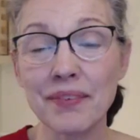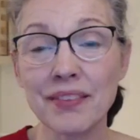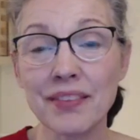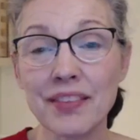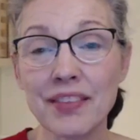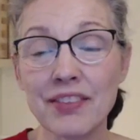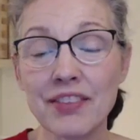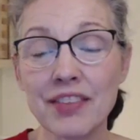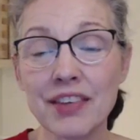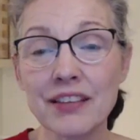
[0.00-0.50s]

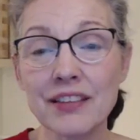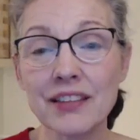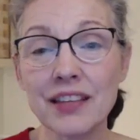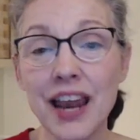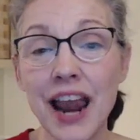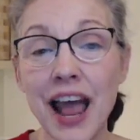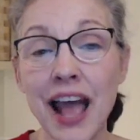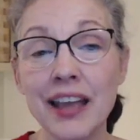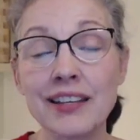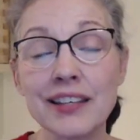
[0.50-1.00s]
the things
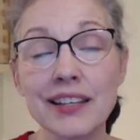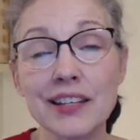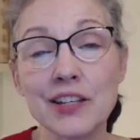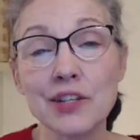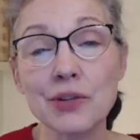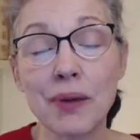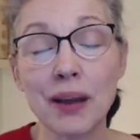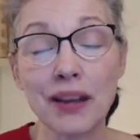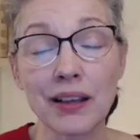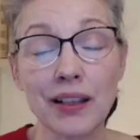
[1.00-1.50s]
that I
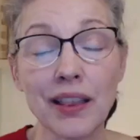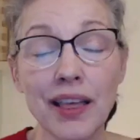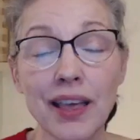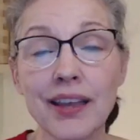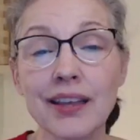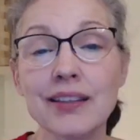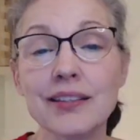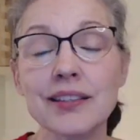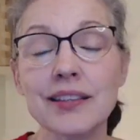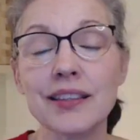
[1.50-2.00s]
teach my
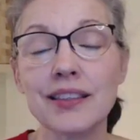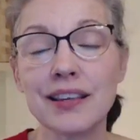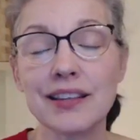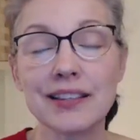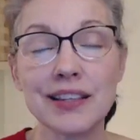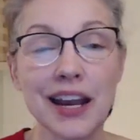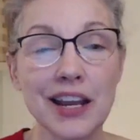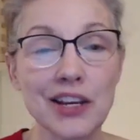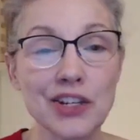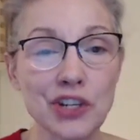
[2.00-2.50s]
clients, the
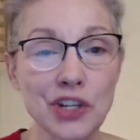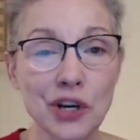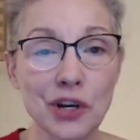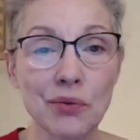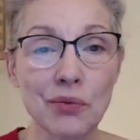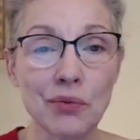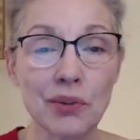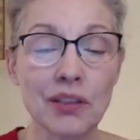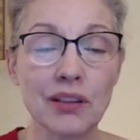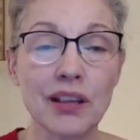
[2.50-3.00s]
things that I
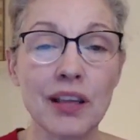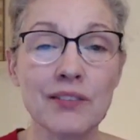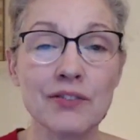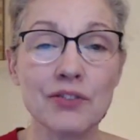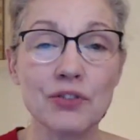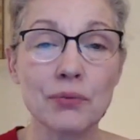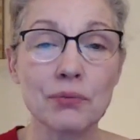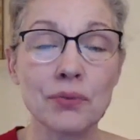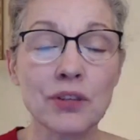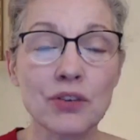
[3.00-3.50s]
share with the live
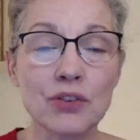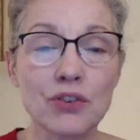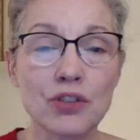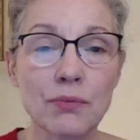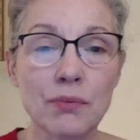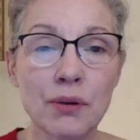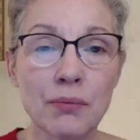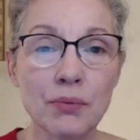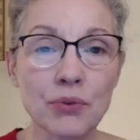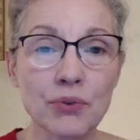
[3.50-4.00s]
stream leadership
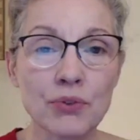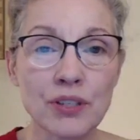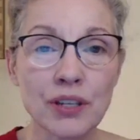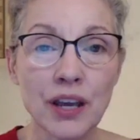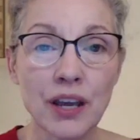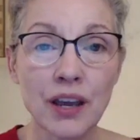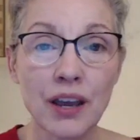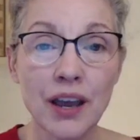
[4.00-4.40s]
members,